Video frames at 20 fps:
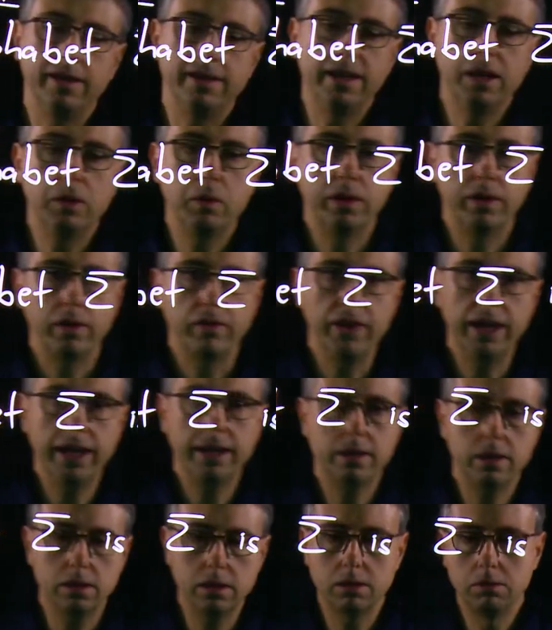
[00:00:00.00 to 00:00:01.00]
a sequence of
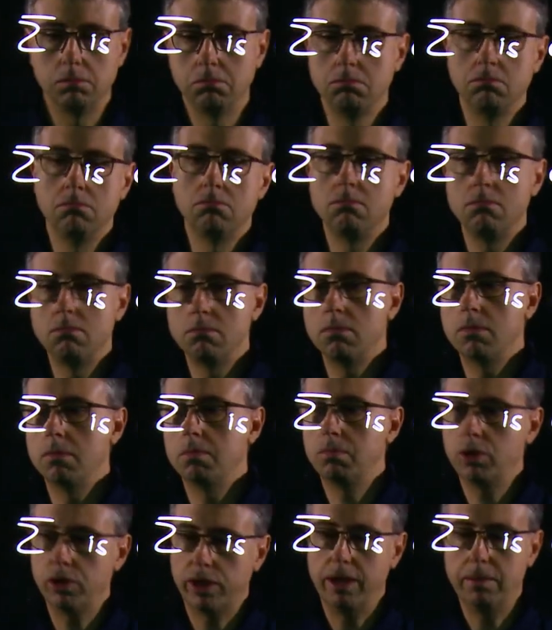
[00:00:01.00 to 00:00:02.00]
letters,
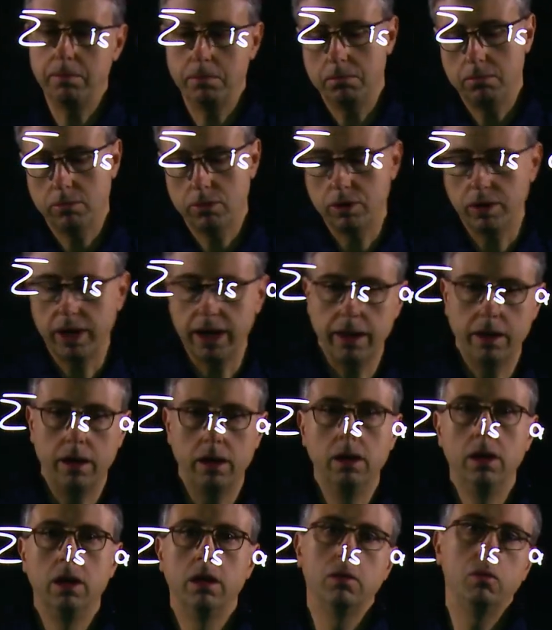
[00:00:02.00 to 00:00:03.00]
put them
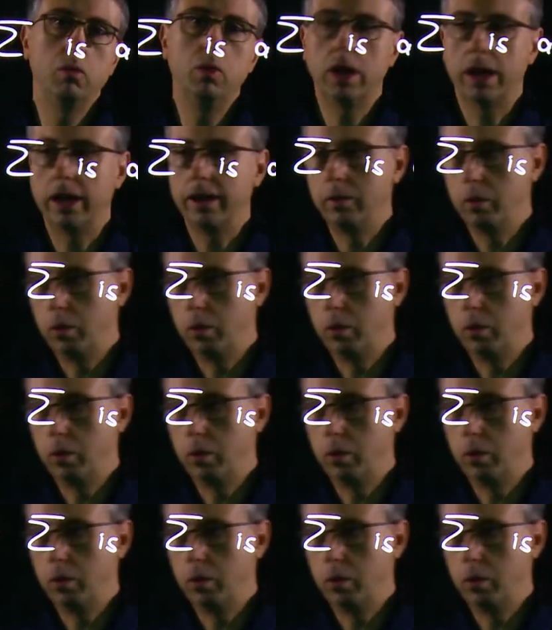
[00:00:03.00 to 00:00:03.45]
together, we'll get a